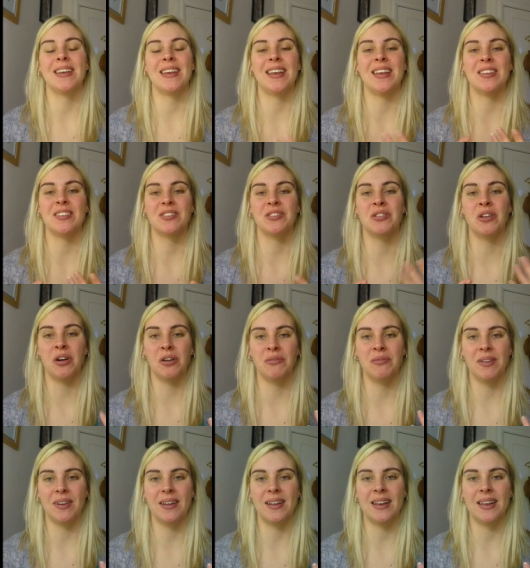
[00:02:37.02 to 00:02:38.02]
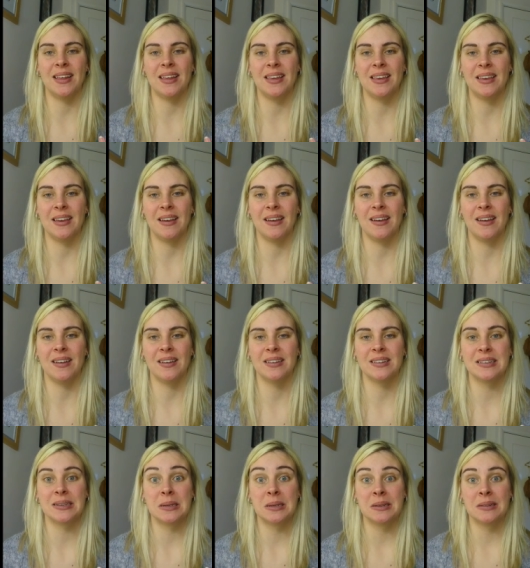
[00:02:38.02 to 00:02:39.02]
It's not really
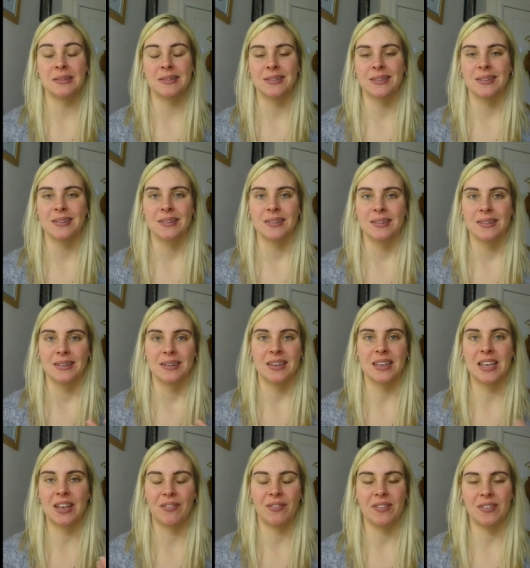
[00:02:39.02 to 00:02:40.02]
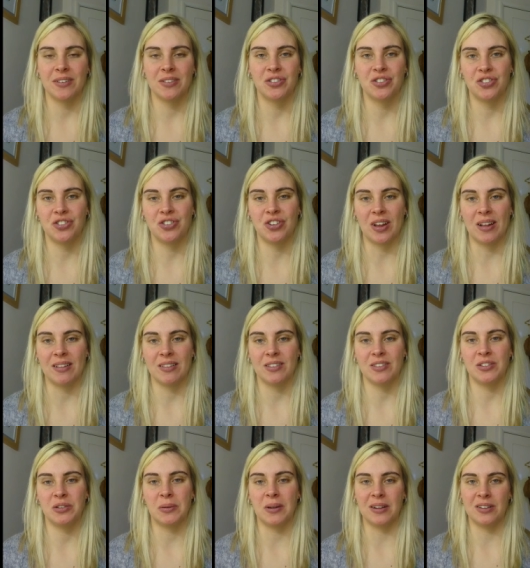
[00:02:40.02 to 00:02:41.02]
given
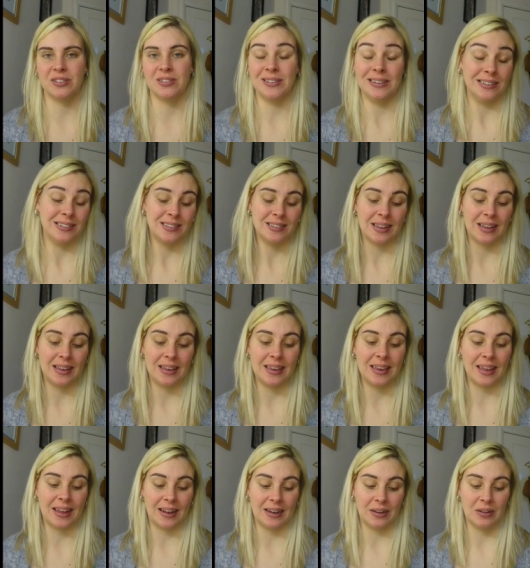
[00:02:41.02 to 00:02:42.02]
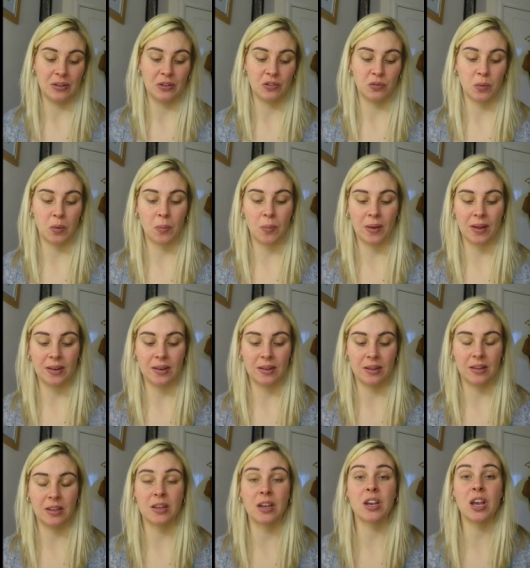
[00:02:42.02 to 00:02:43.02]
chance to actually sink in, because
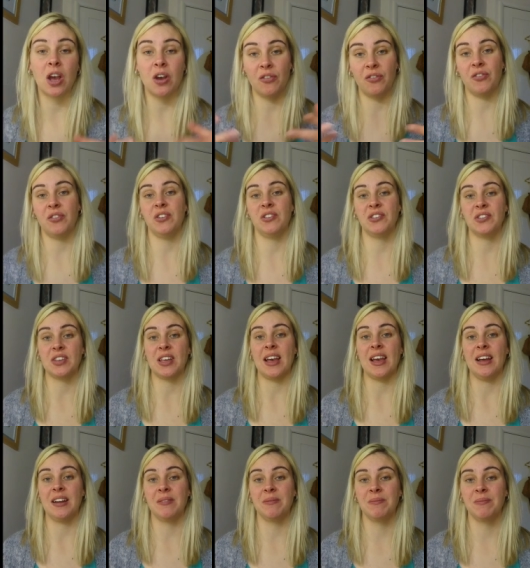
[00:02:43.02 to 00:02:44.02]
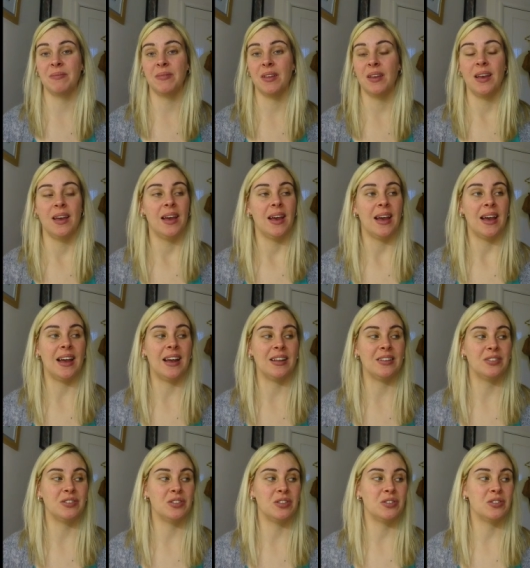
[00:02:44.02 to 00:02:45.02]
you go for a scan
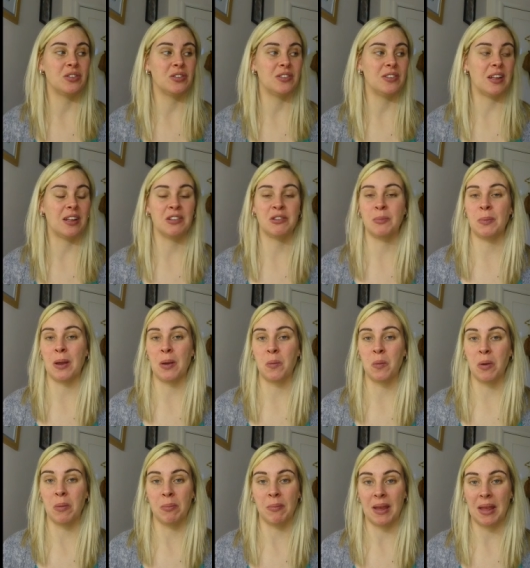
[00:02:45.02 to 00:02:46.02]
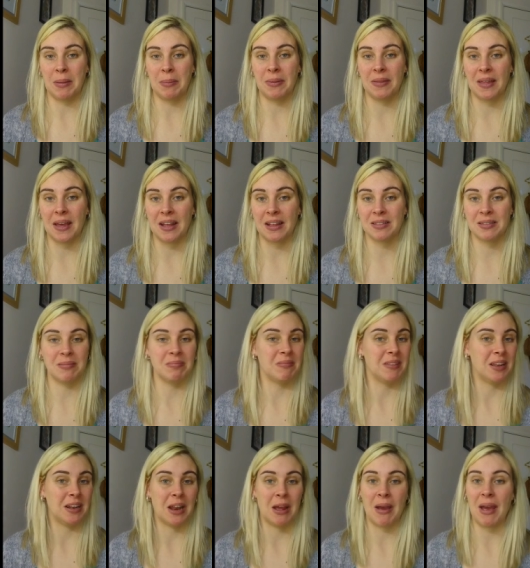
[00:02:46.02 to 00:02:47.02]
and you just expect one baby there,
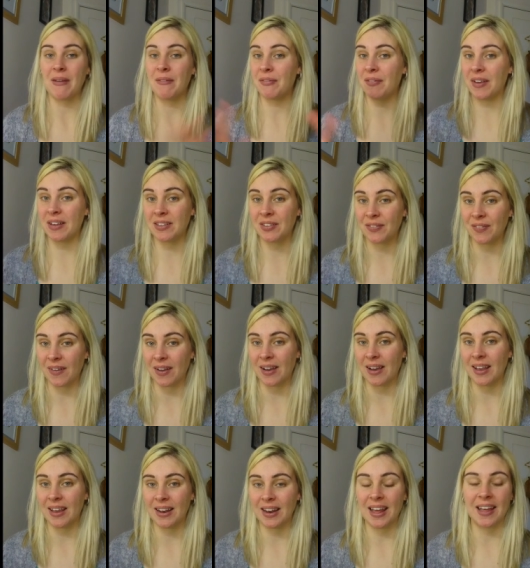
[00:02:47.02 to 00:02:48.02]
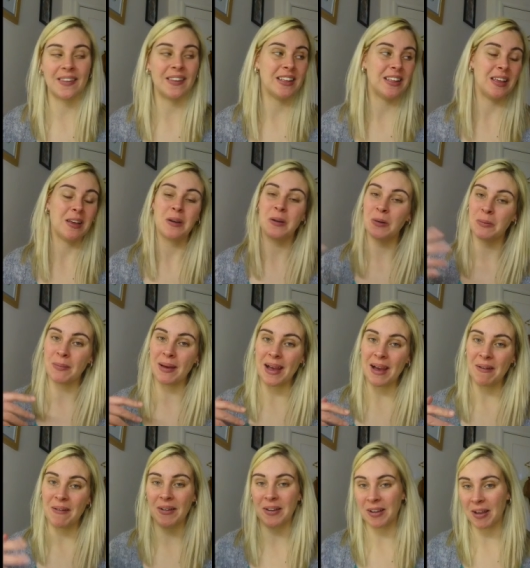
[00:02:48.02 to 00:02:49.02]
you know, everything's fine, and then you come
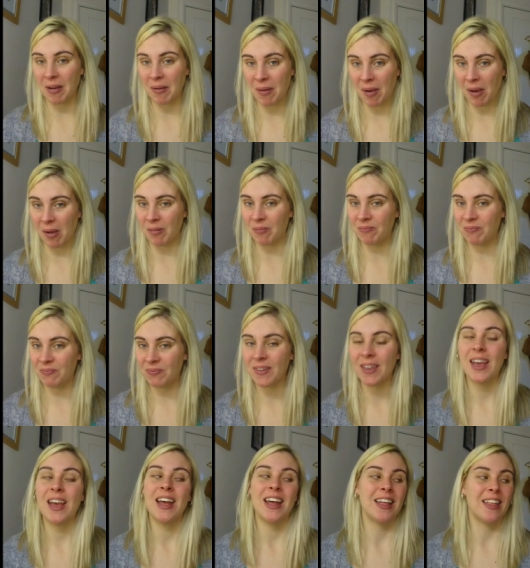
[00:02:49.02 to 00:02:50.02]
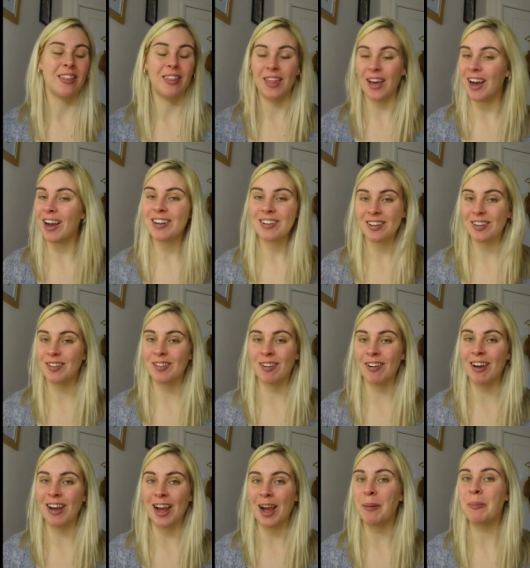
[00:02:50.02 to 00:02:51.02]
out and go home. That did
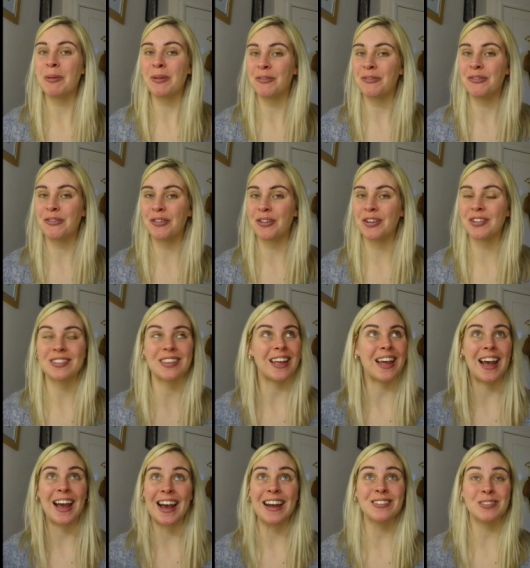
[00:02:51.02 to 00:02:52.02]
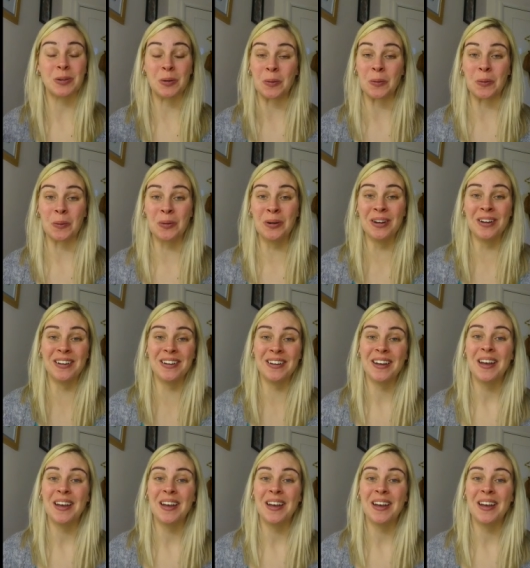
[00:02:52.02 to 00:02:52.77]
not happen for us at all.